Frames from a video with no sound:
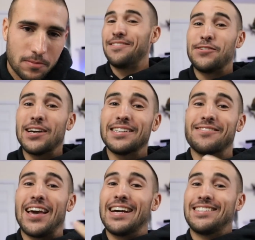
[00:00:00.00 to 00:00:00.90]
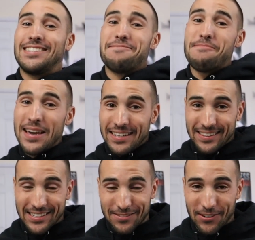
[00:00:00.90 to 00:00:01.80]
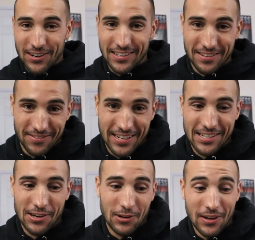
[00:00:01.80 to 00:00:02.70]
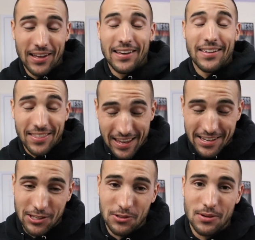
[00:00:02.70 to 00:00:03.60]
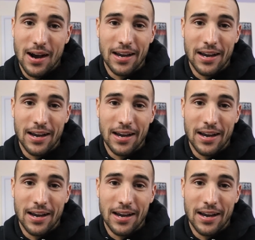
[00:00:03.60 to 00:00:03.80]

If you guys have actually made it this far in the video, thank you.